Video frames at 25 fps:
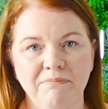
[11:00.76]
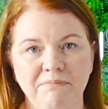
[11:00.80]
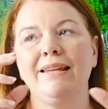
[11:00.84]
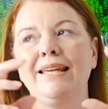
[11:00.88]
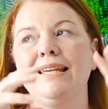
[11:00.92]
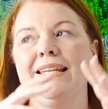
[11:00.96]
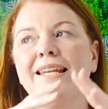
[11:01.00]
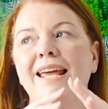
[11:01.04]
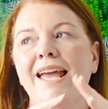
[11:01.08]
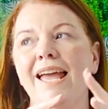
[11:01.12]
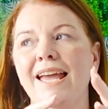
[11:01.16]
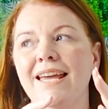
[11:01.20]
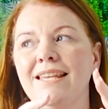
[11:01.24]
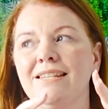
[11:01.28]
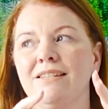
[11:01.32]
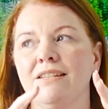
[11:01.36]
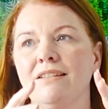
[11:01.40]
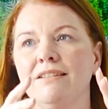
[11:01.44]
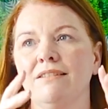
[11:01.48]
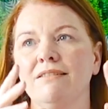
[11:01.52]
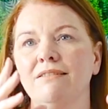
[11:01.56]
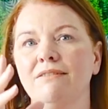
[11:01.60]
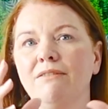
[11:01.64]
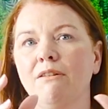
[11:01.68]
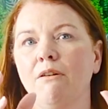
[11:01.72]
It
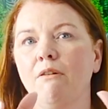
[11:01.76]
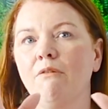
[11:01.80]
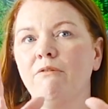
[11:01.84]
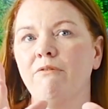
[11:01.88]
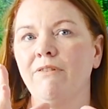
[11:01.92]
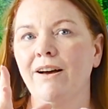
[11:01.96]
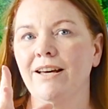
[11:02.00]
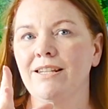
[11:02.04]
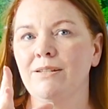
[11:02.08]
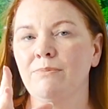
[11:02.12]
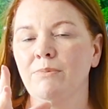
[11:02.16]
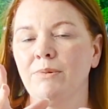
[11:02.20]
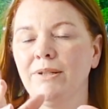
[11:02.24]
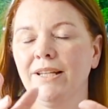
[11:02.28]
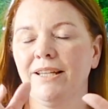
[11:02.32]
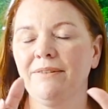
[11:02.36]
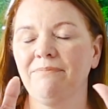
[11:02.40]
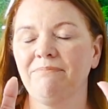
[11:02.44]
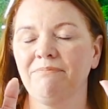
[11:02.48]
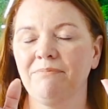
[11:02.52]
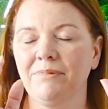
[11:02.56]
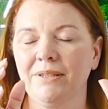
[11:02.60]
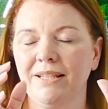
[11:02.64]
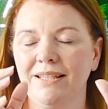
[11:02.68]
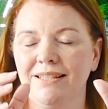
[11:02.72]
isn't fast money,
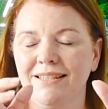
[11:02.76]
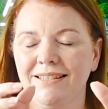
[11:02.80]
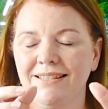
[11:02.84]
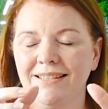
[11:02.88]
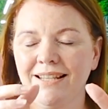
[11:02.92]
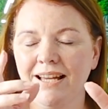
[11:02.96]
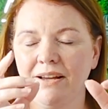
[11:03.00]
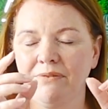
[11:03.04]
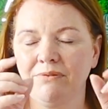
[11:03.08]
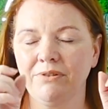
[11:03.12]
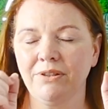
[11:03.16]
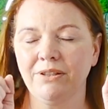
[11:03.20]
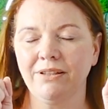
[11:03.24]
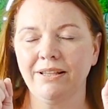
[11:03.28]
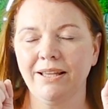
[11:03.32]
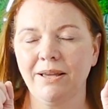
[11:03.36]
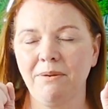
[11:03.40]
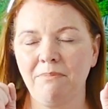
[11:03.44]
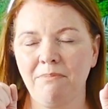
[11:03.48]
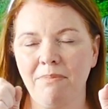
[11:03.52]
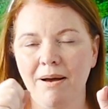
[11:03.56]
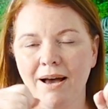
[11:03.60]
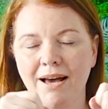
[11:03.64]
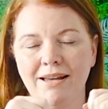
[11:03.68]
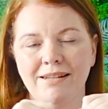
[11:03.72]
but it's definitely
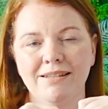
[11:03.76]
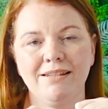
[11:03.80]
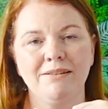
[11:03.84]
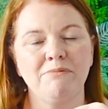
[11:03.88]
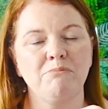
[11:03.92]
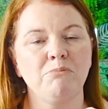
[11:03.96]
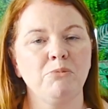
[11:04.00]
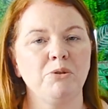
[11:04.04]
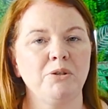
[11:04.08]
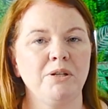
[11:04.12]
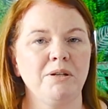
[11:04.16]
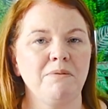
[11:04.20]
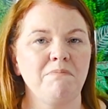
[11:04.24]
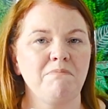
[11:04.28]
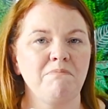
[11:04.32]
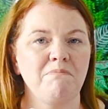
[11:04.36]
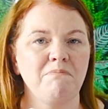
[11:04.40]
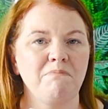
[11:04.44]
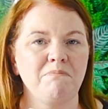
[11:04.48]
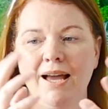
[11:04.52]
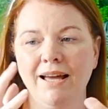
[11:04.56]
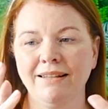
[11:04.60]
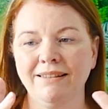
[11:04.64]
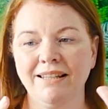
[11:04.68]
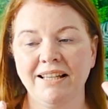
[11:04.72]
passive money.
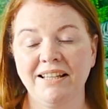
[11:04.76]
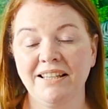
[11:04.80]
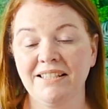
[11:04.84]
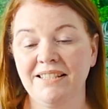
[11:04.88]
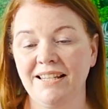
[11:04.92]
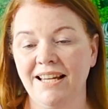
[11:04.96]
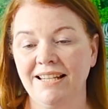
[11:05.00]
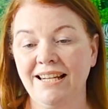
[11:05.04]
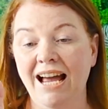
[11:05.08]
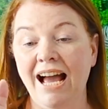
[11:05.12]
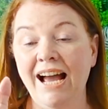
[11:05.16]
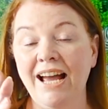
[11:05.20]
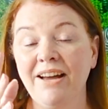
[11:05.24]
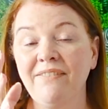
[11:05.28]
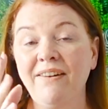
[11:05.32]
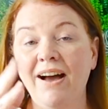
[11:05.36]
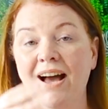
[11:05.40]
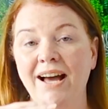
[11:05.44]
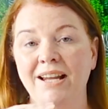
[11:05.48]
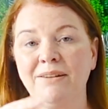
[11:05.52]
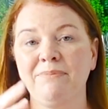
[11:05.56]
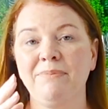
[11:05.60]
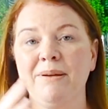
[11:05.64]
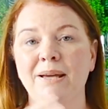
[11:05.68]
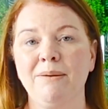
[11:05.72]
And like I said, I have
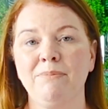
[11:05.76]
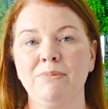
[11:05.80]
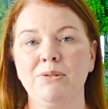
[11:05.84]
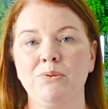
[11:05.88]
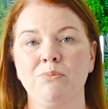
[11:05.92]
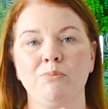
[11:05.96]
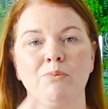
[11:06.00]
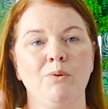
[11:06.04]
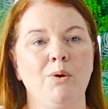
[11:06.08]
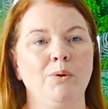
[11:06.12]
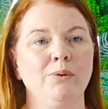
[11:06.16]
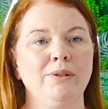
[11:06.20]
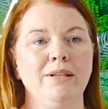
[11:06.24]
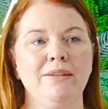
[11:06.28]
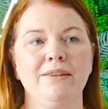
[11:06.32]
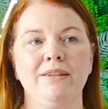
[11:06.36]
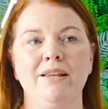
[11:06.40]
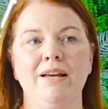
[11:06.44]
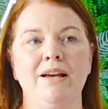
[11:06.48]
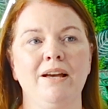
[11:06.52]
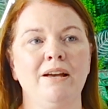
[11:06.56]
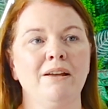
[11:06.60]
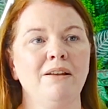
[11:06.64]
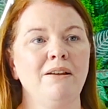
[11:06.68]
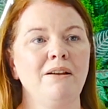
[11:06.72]
had payments roll in
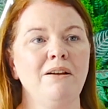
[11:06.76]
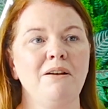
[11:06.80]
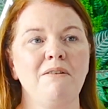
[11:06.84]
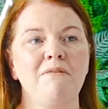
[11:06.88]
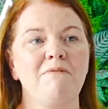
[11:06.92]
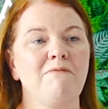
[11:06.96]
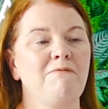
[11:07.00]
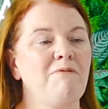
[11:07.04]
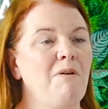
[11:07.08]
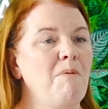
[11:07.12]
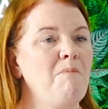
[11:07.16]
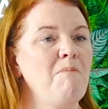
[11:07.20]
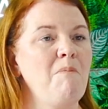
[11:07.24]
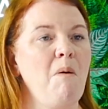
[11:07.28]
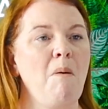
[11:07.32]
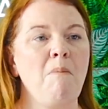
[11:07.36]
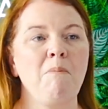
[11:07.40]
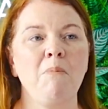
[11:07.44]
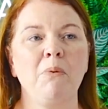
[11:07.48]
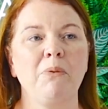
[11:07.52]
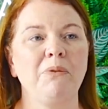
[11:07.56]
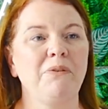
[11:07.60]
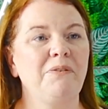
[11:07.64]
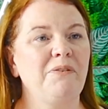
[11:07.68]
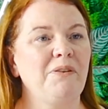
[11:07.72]
there from
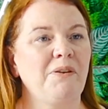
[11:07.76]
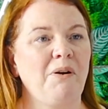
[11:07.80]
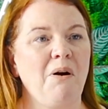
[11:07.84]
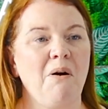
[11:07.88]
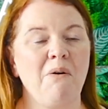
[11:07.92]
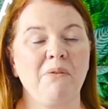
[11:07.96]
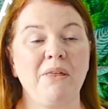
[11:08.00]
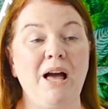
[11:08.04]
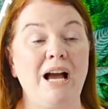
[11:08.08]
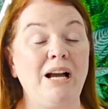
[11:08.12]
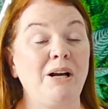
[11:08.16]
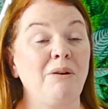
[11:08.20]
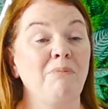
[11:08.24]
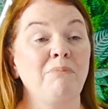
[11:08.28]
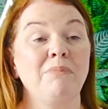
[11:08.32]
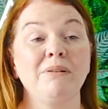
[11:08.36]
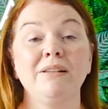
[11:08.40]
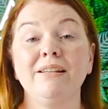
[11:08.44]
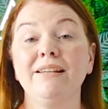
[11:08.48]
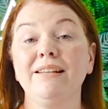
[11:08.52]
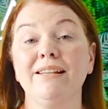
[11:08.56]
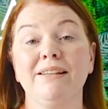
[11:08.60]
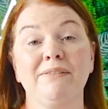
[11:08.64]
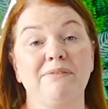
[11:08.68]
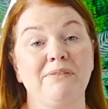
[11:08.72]
months ago that I
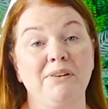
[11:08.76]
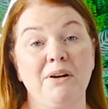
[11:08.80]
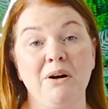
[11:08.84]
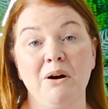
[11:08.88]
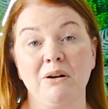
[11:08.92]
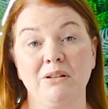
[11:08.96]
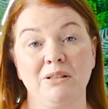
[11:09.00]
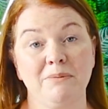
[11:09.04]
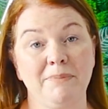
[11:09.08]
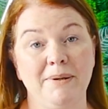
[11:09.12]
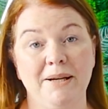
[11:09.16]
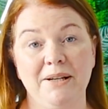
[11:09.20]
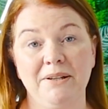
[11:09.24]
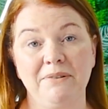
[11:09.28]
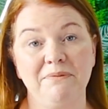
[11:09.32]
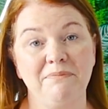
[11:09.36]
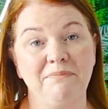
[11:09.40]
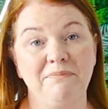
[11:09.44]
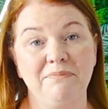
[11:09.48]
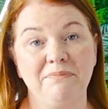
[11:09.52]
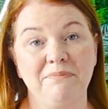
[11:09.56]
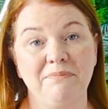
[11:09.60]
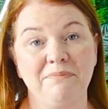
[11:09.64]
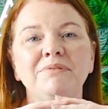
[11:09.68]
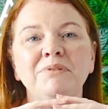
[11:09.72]
completely forgotten about.
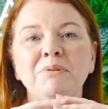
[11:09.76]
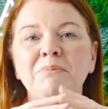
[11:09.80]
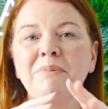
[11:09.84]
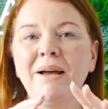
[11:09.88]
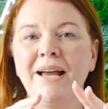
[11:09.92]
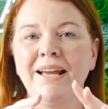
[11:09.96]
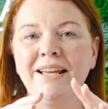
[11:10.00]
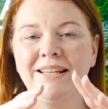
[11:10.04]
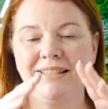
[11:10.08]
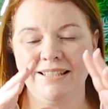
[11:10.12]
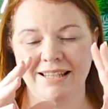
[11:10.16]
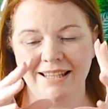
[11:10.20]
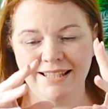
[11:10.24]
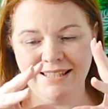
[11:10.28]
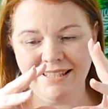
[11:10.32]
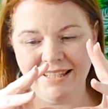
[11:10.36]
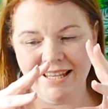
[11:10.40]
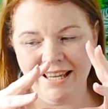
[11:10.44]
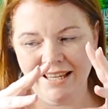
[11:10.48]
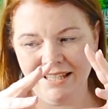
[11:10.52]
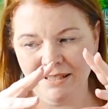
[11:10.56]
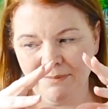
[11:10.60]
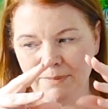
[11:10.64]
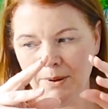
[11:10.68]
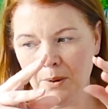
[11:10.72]
Number 8 is
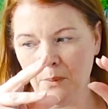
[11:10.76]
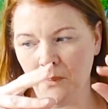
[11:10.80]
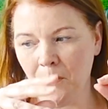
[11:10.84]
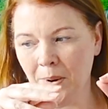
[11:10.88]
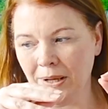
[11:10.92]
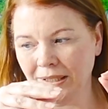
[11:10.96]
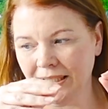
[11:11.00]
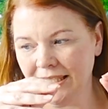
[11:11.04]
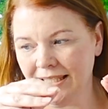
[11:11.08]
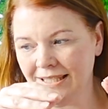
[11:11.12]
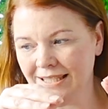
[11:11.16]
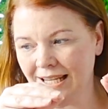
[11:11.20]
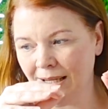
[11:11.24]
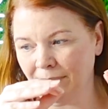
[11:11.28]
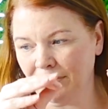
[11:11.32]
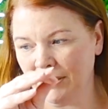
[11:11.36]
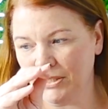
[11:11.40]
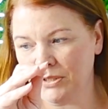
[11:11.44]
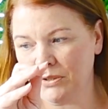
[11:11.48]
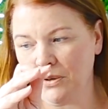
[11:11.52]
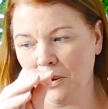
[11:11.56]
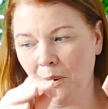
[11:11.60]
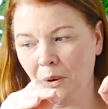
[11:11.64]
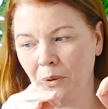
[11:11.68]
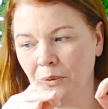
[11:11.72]
getting to be a
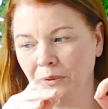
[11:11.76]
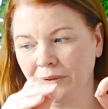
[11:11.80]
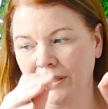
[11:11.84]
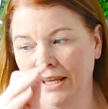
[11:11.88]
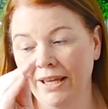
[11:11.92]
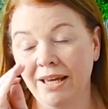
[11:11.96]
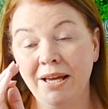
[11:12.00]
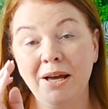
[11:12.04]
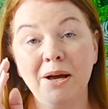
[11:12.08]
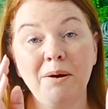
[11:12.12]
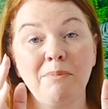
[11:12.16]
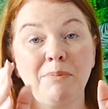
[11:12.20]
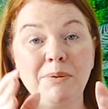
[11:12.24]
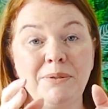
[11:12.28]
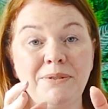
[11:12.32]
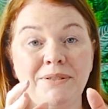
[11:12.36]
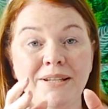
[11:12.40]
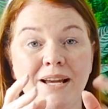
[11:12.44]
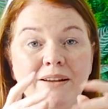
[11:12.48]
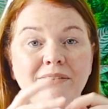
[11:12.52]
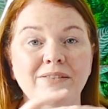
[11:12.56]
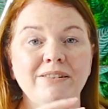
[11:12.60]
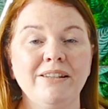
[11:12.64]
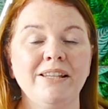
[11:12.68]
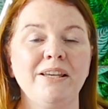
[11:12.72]
well-established oldie, but
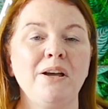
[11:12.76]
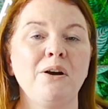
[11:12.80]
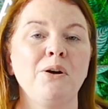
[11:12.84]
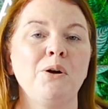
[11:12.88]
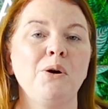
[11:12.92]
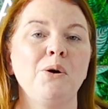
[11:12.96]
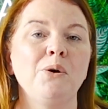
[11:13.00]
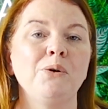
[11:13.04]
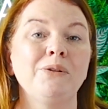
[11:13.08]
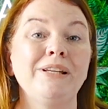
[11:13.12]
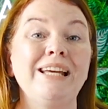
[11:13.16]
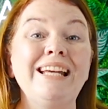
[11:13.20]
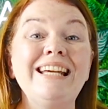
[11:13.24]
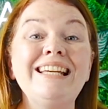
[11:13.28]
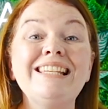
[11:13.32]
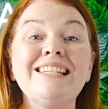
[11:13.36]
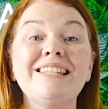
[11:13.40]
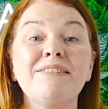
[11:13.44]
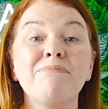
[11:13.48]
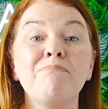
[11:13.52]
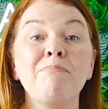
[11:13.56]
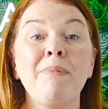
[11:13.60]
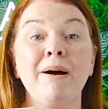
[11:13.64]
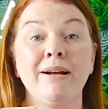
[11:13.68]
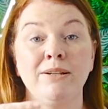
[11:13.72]
definitely a goldie. It
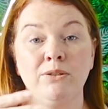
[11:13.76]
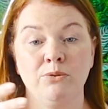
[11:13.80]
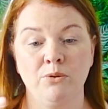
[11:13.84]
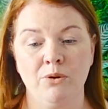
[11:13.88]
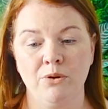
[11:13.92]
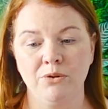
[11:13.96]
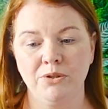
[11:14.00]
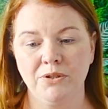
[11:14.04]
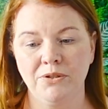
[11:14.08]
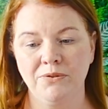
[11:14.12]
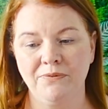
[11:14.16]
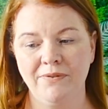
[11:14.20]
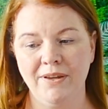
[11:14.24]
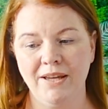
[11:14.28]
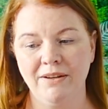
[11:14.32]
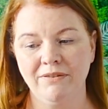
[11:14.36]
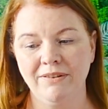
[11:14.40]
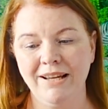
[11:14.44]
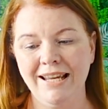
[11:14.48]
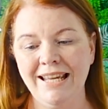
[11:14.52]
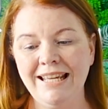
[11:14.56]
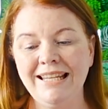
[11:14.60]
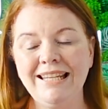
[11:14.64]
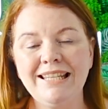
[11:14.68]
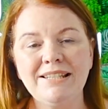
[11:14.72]
is my daughter's
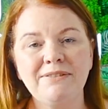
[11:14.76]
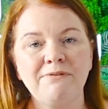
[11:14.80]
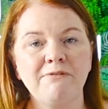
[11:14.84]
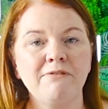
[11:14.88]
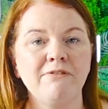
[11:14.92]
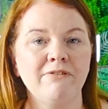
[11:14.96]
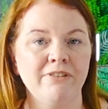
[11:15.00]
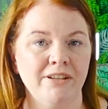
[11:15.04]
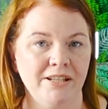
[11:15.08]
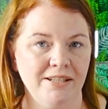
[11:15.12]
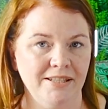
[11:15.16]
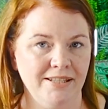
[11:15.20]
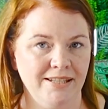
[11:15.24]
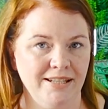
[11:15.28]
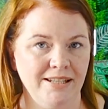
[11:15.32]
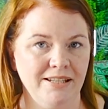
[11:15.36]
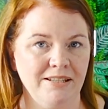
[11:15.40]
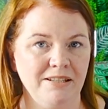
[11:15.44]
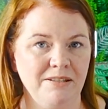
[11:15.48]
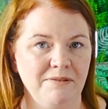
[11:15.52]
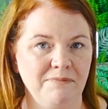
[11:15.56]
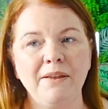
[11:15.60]
favourite. It is Vinted.